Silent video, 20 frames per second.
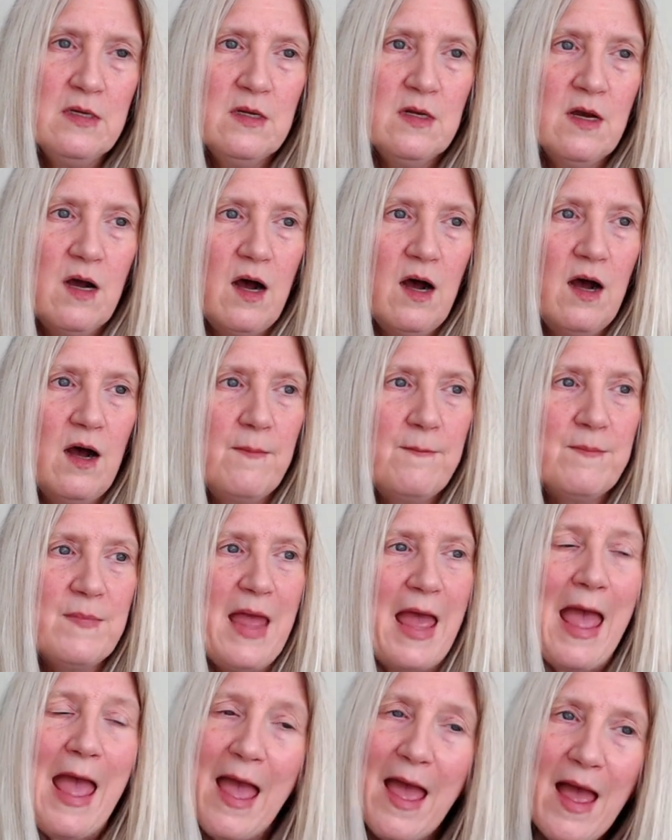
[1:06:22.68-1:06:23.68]
Um,
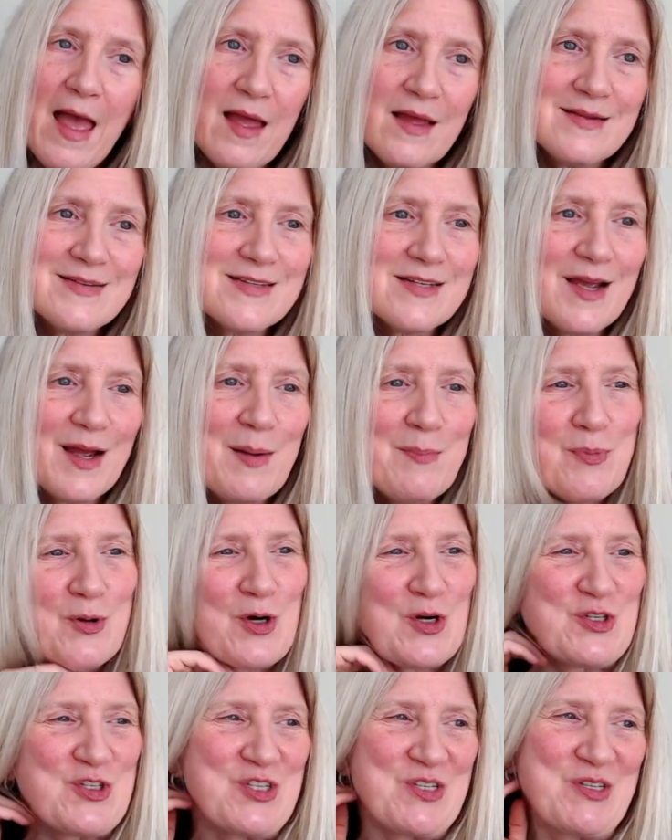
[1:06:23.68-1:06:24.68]
and I
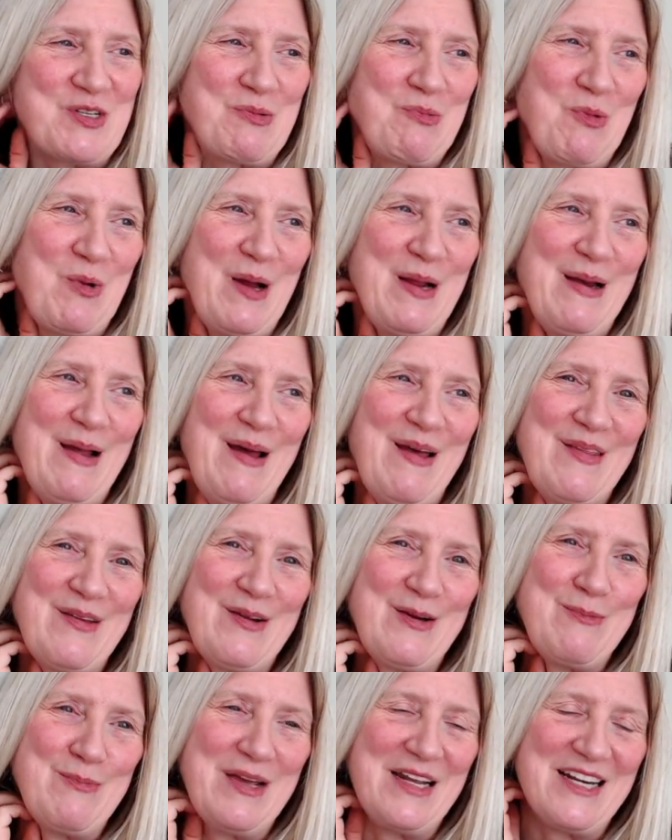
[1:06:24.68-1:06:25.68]
purchased one
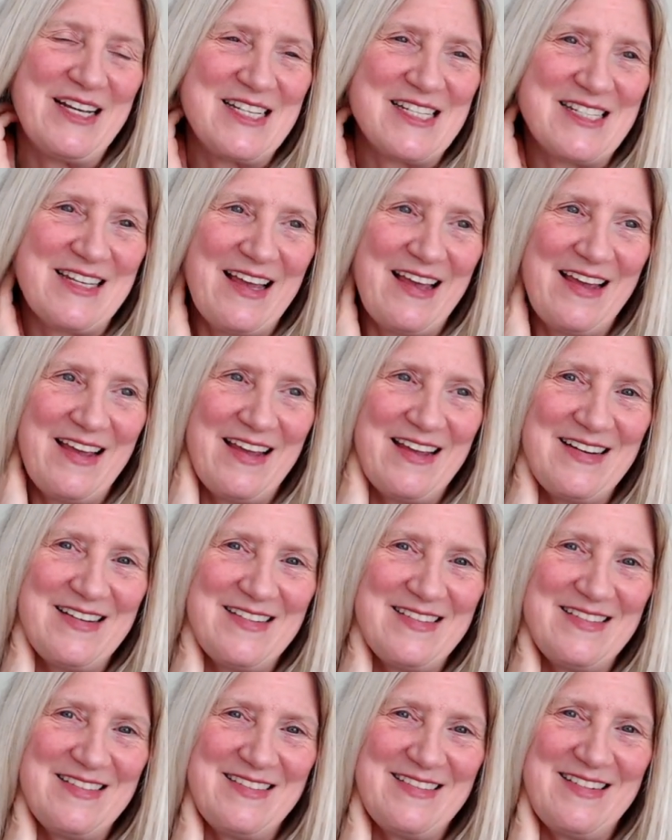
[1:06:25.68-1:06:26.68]
other mini
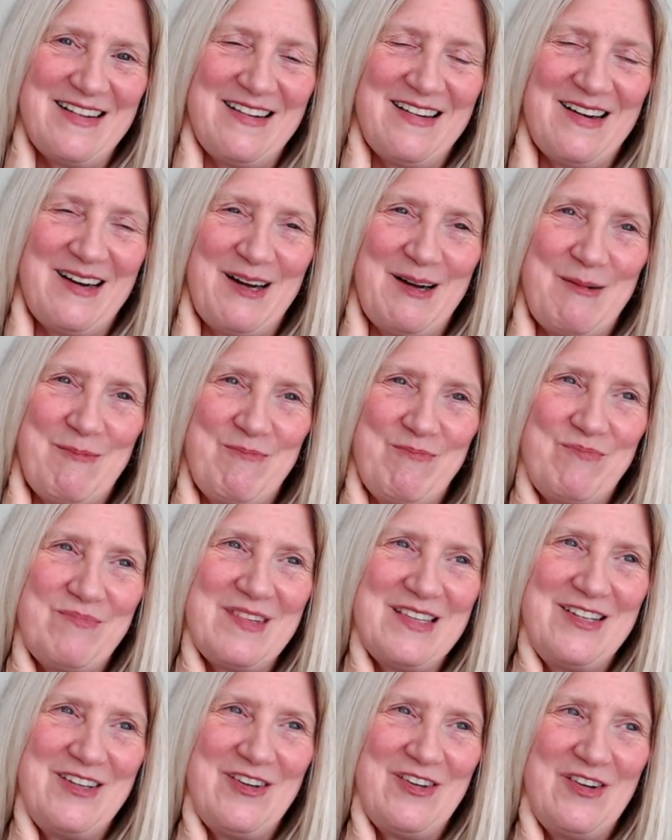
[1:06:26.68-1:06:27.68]
skein. Um,
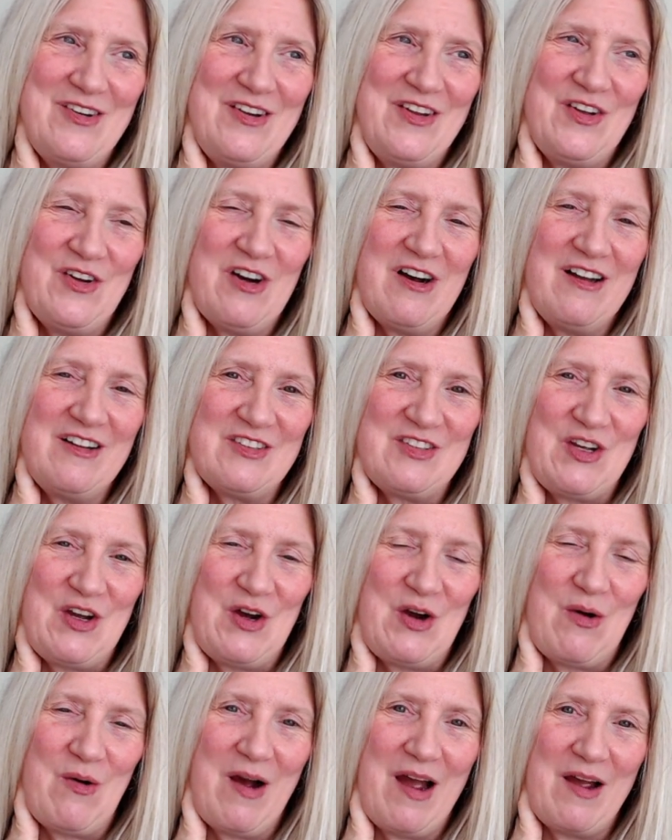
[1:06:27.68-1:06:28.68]
you you all
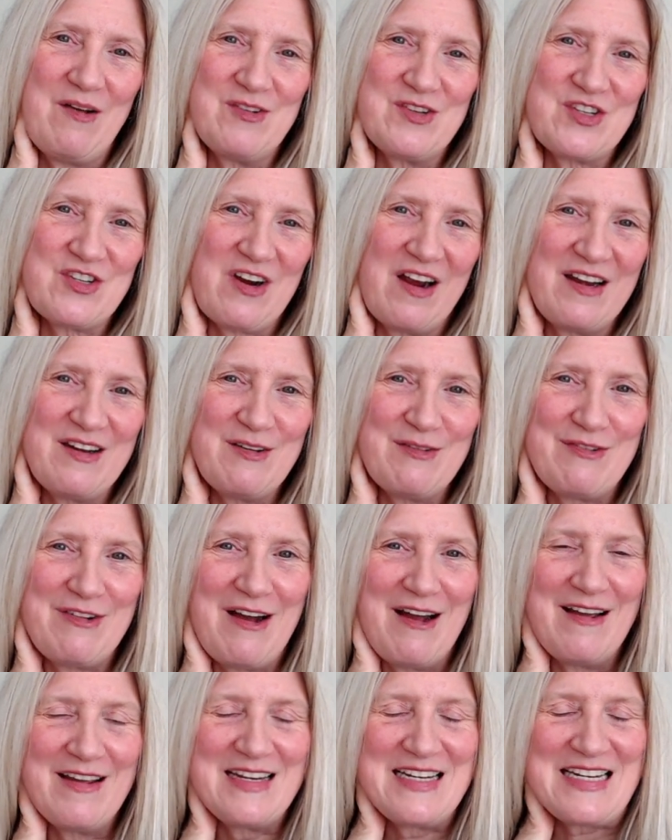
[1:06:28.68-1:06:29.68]
know I was trying to
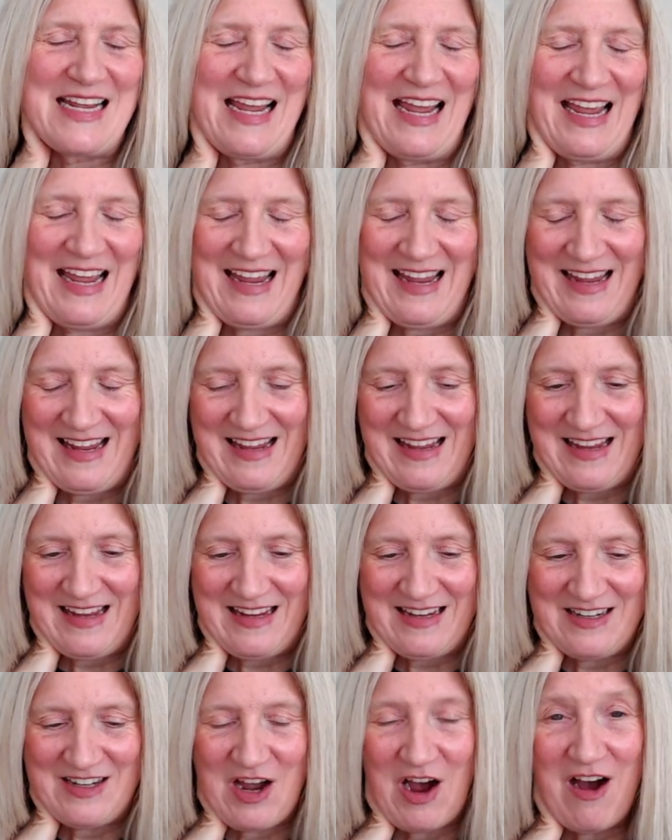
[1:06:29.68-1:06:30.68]
find
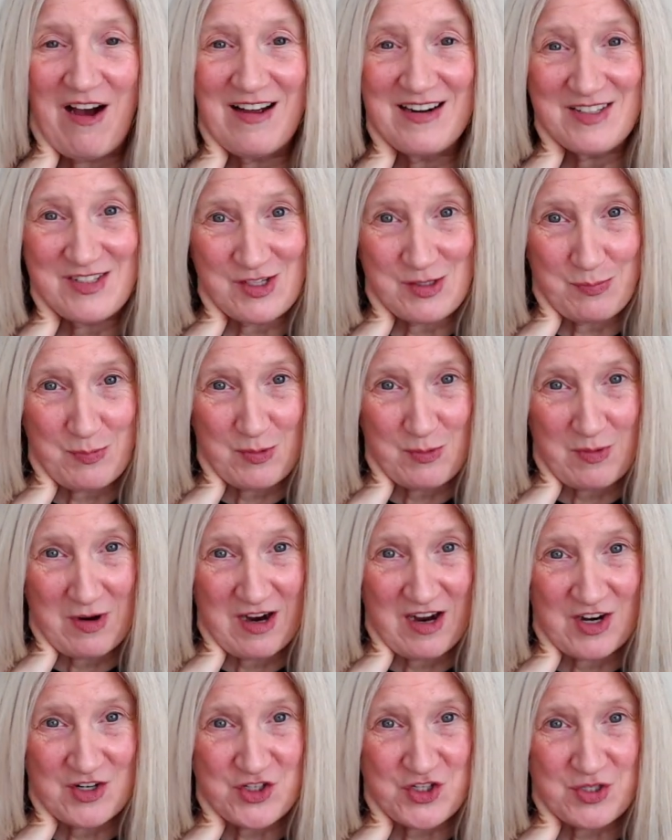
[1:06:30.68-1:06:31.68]
a
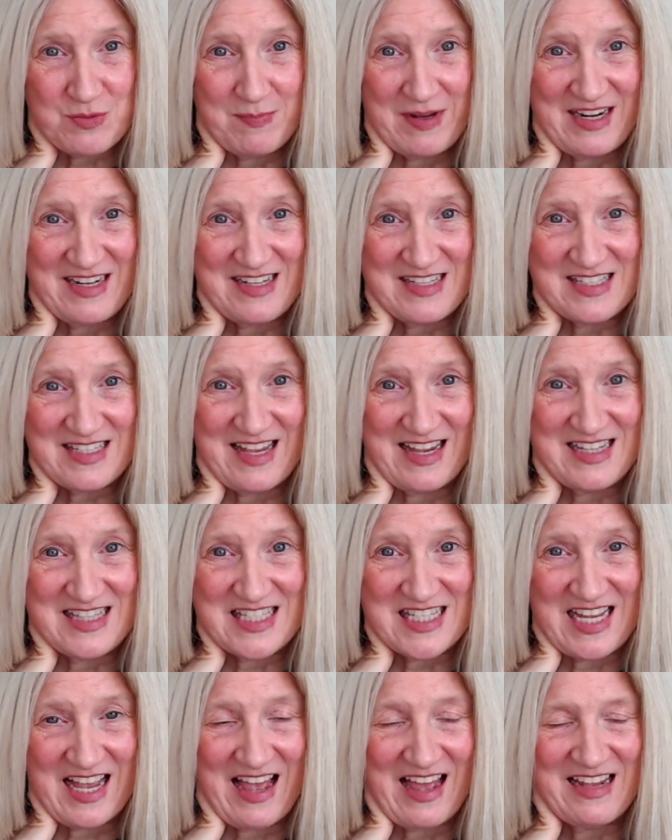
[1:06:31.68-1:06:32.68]
non-superwash mini skein
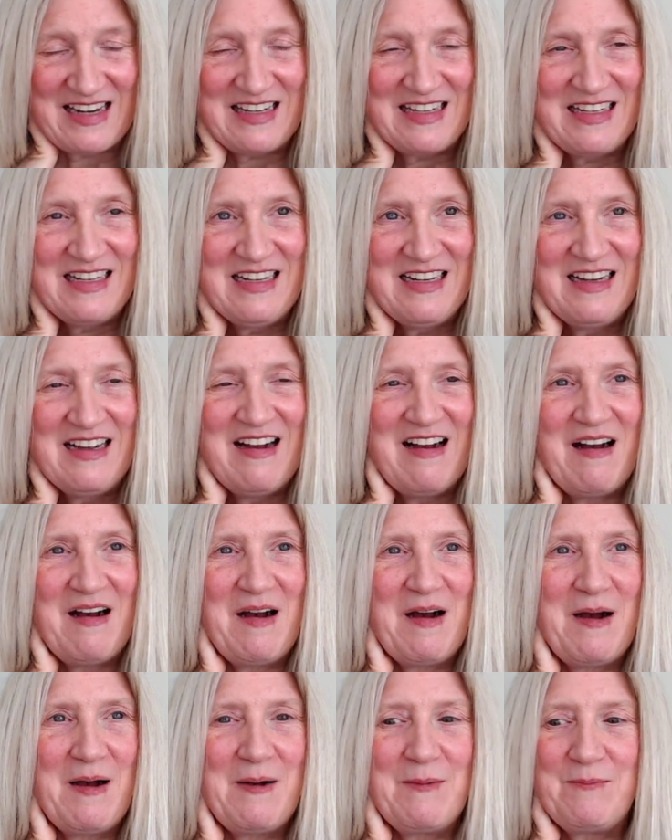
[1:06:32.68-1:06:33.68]
set.
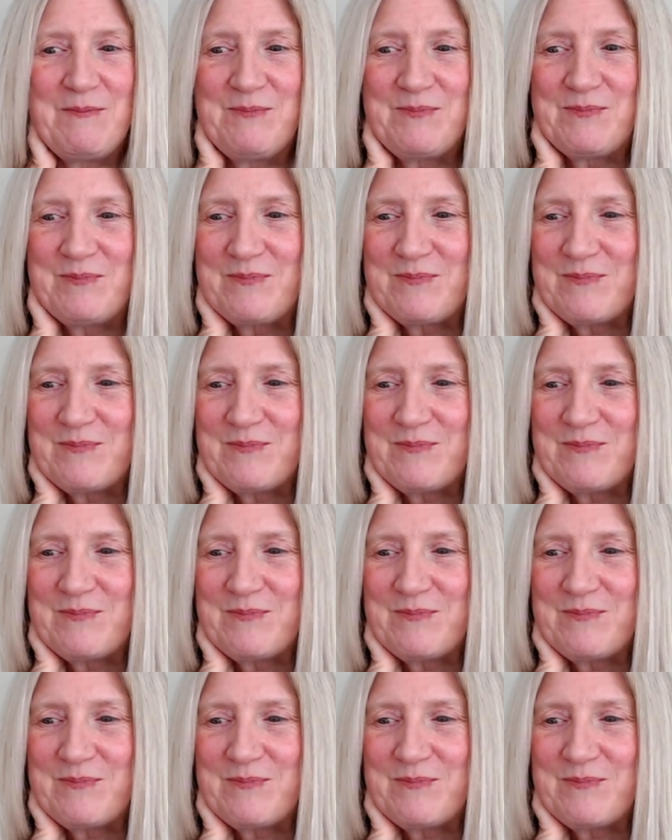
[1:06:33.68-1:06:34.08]
Um,